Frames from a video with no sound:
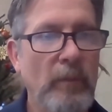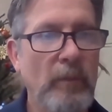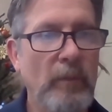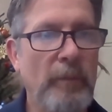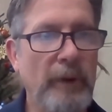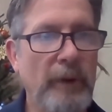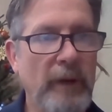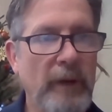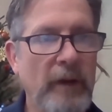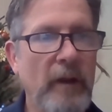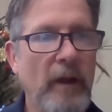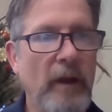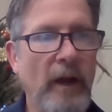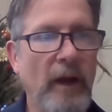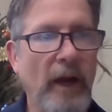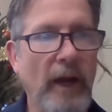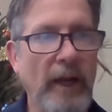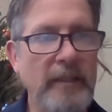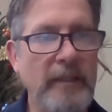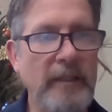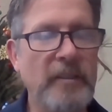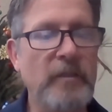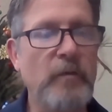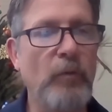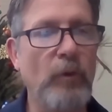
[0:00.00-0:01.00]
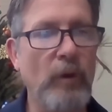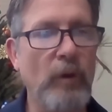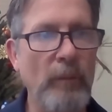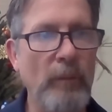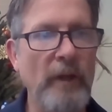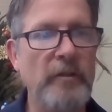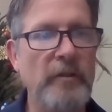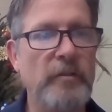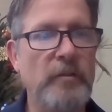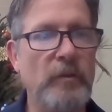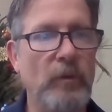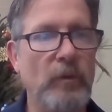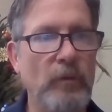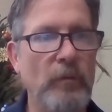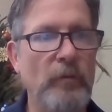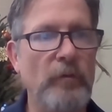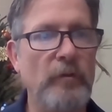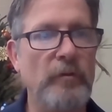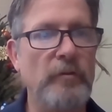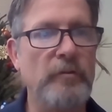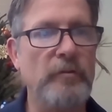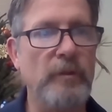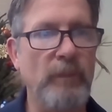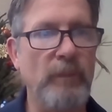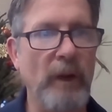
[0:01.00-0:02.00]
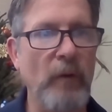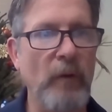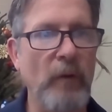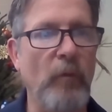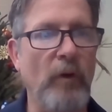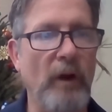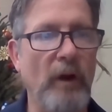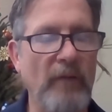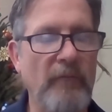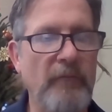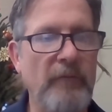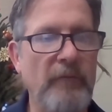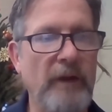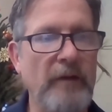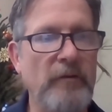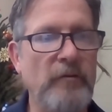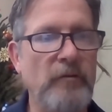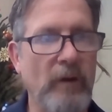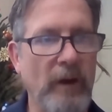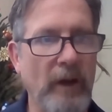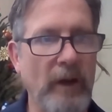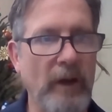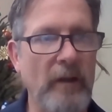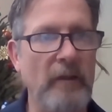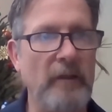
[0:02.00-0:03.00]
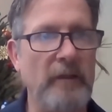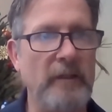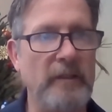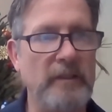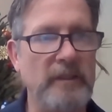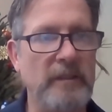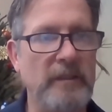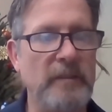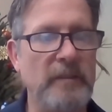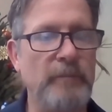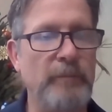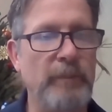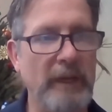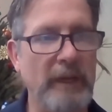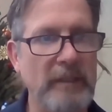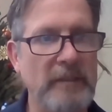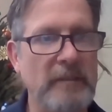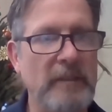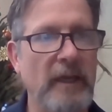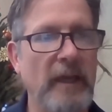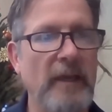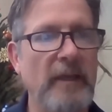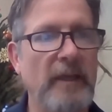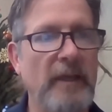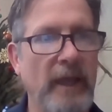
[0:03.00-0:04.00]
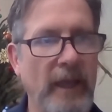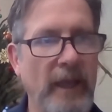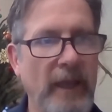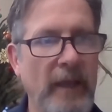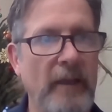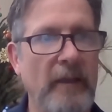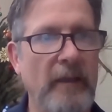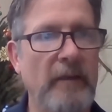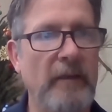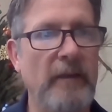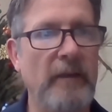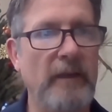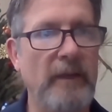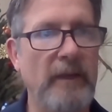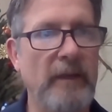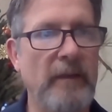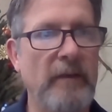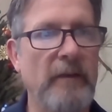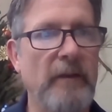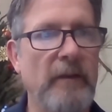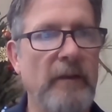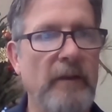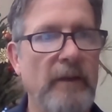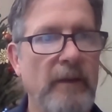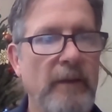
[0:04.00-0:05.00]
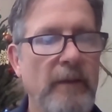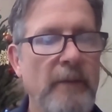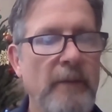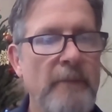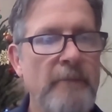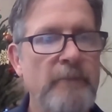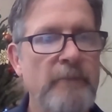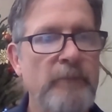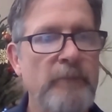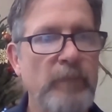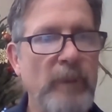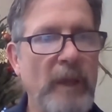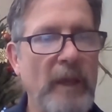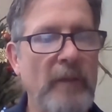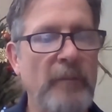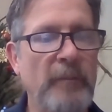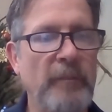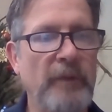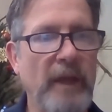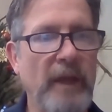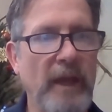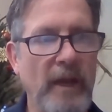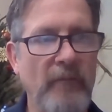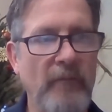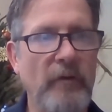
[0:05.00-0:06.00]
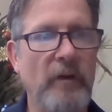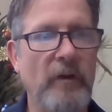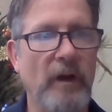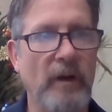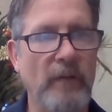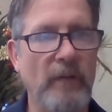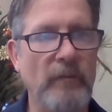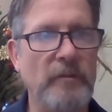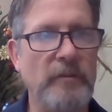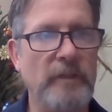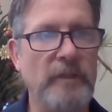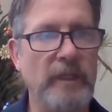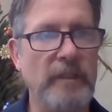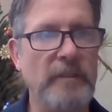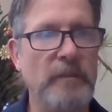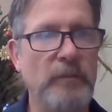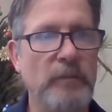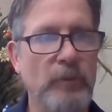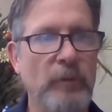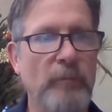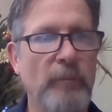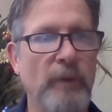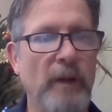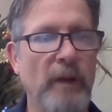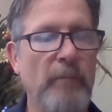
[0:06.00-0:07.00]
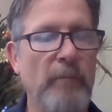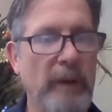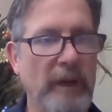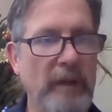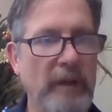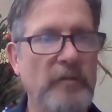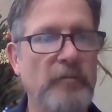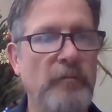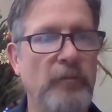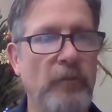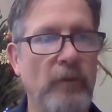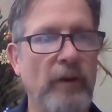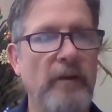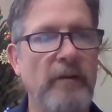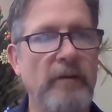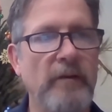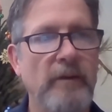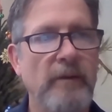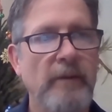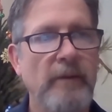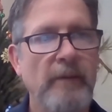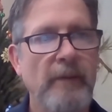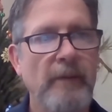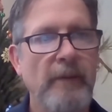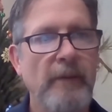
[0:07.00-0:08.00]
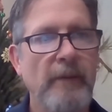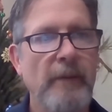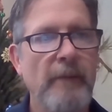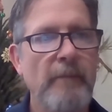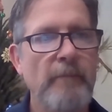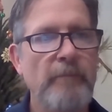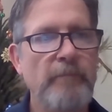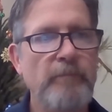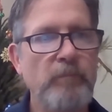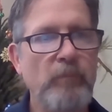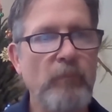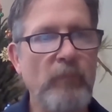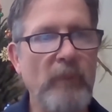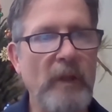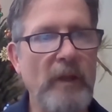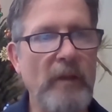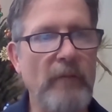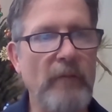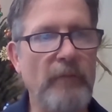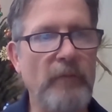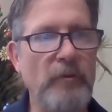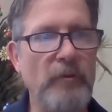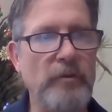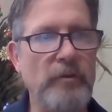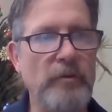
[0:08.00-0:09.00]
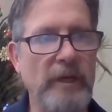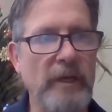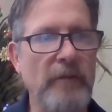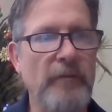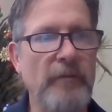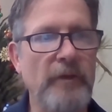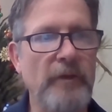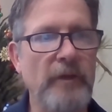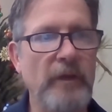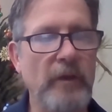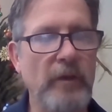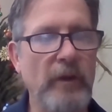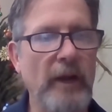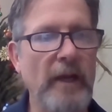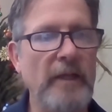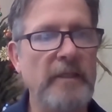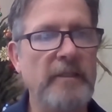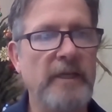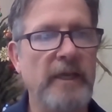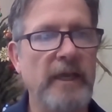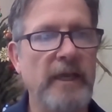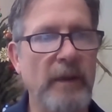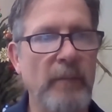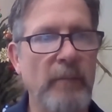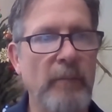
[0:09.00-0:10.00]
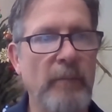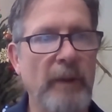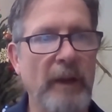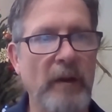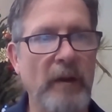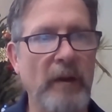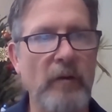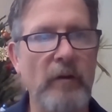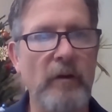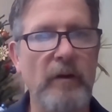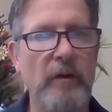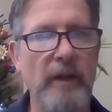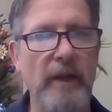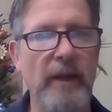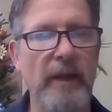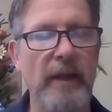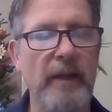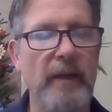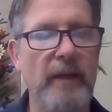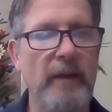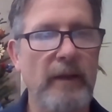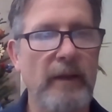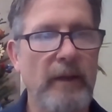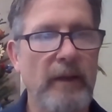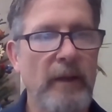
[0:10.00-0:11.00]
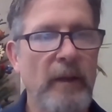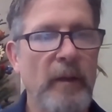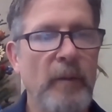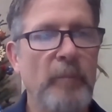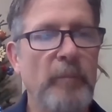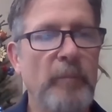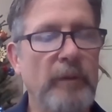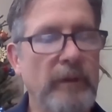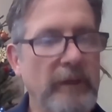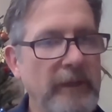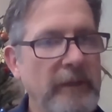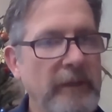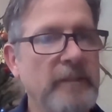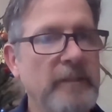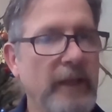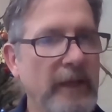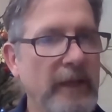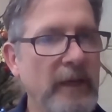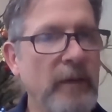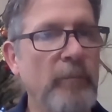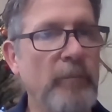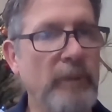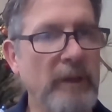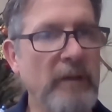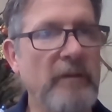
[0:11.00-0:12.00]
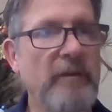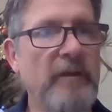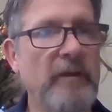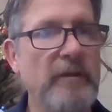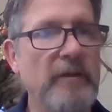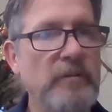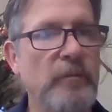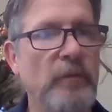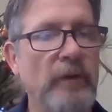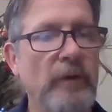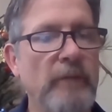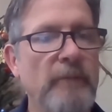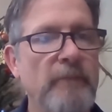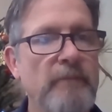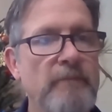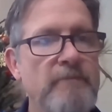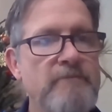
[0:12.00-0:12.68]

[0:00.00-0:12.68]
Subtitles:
But I square my shoulders to my wife, and I try to listen as best I can and have a conversation with my best friend. And if there's anything you guys can get better today, please let it be this one.